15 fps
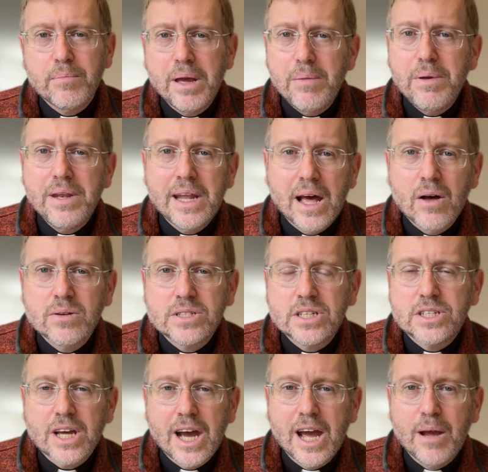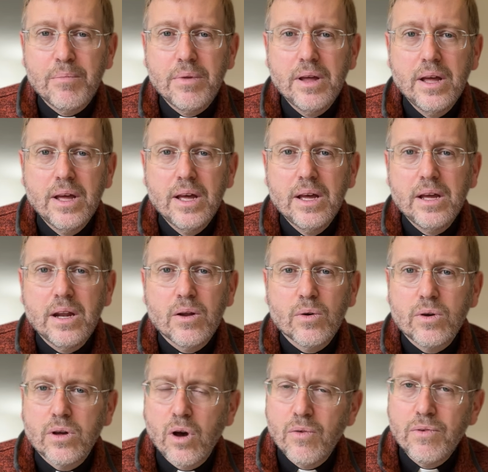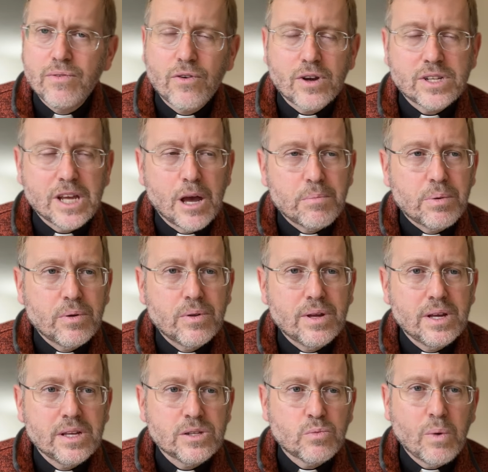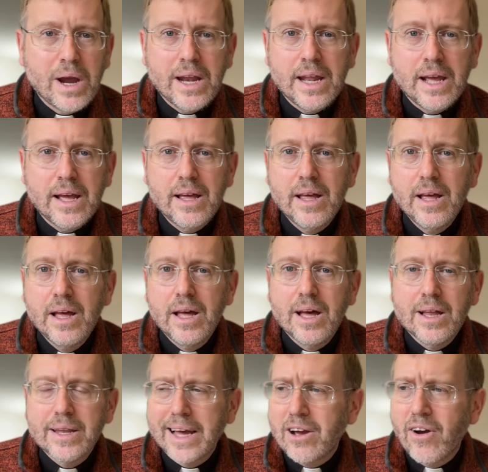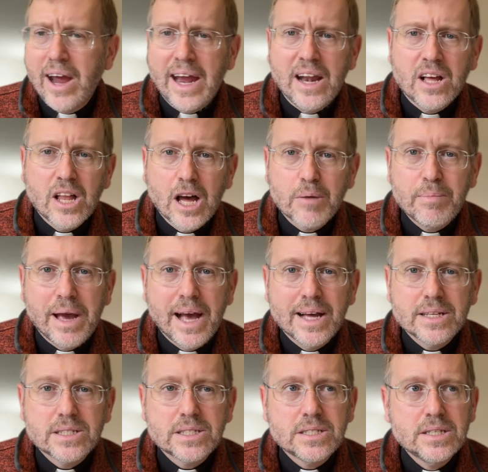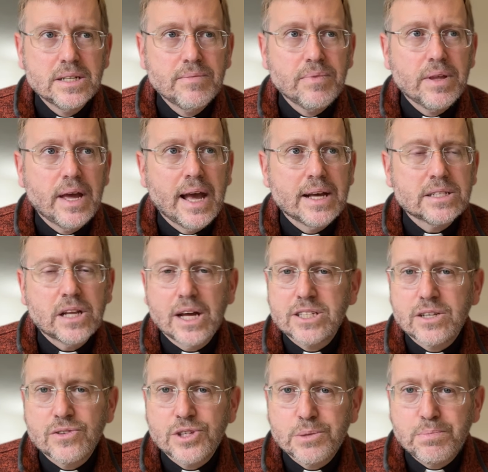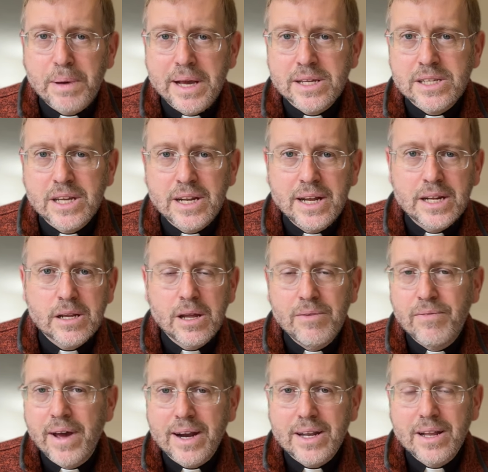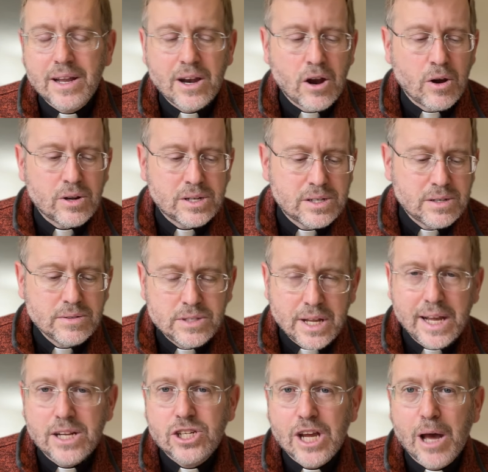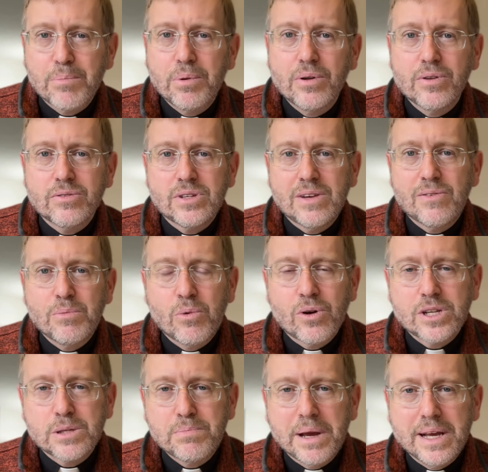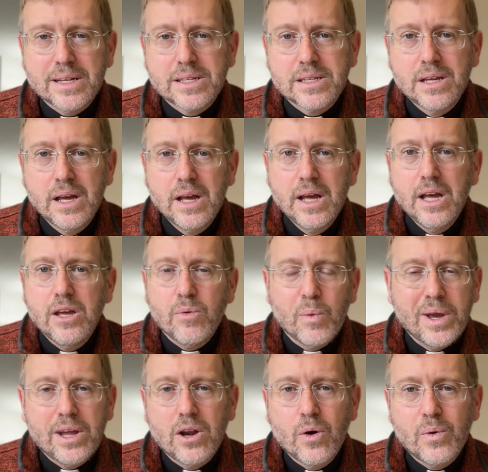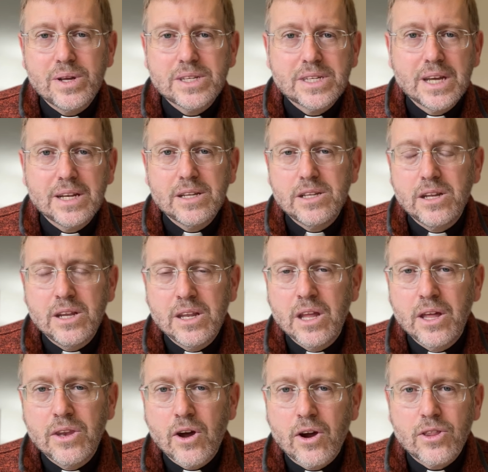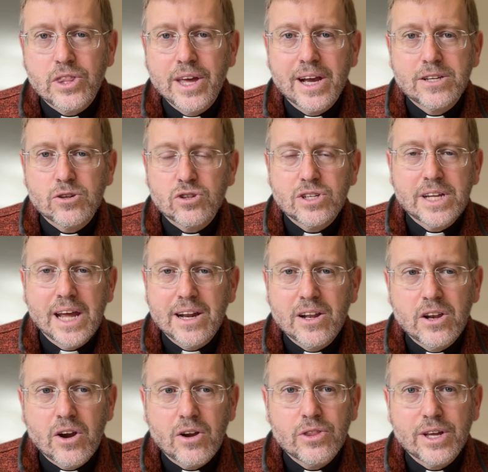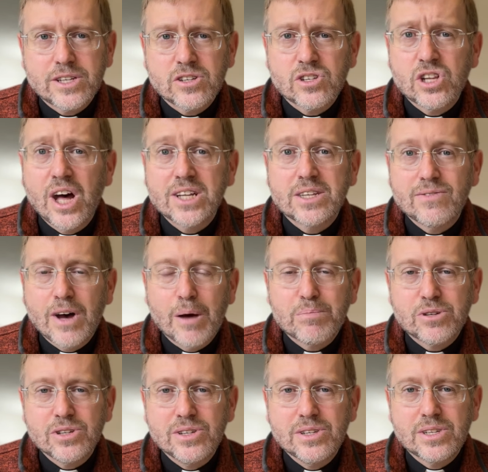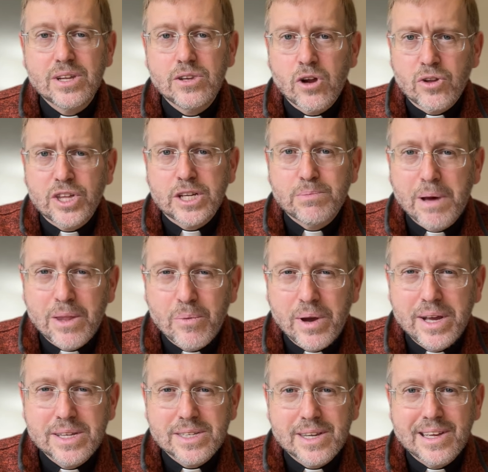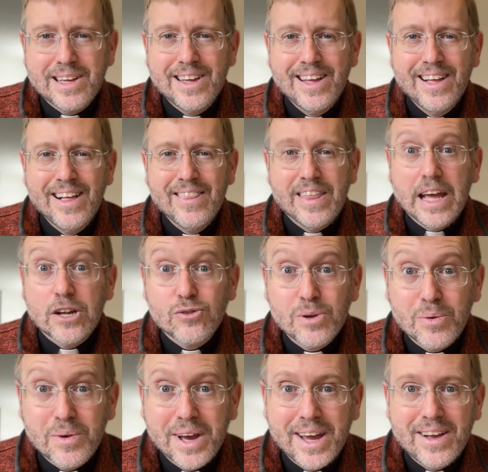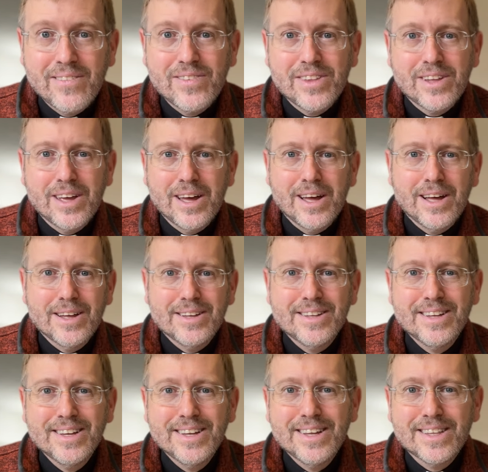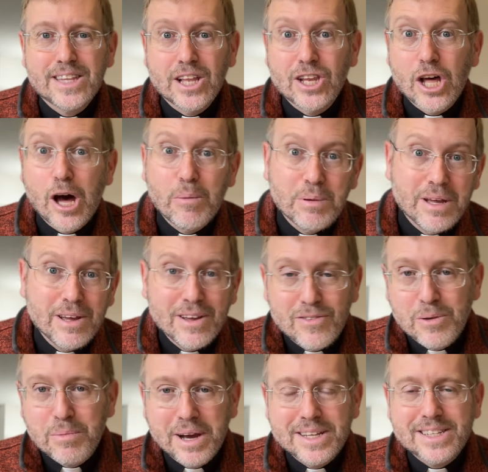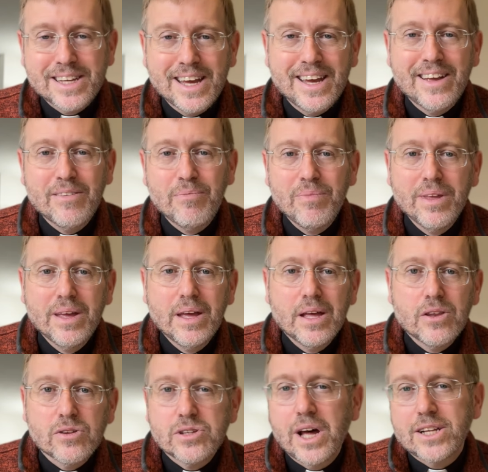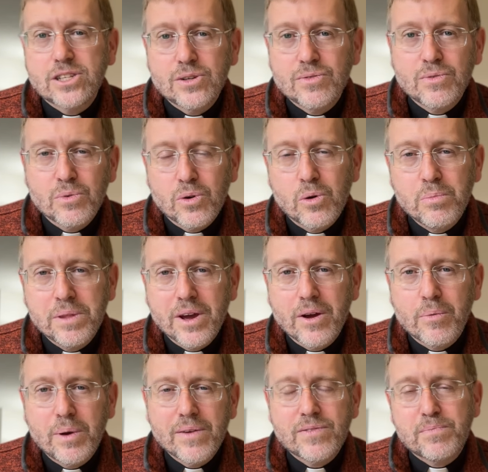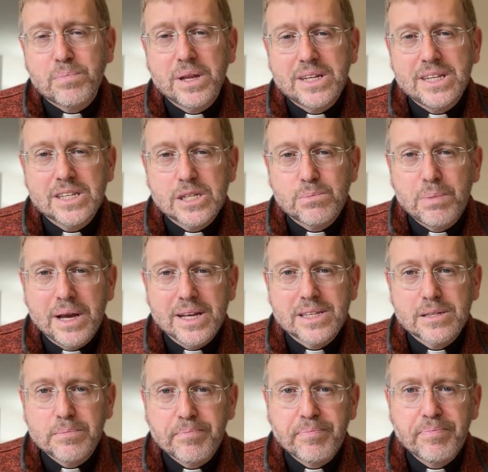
Maybe now is the time. You know, COVID, for example, is waning. Uh, like our eight o'clock mass has lots of space in it. In fact, in our day chapel, there's even more space. We can always sit in the narthex or stand in the narthex. There's lots of options. Narthex, by the way, is a, the entryway, uh, the lobby, if you might say. There's lots of room there. We have plenty of space.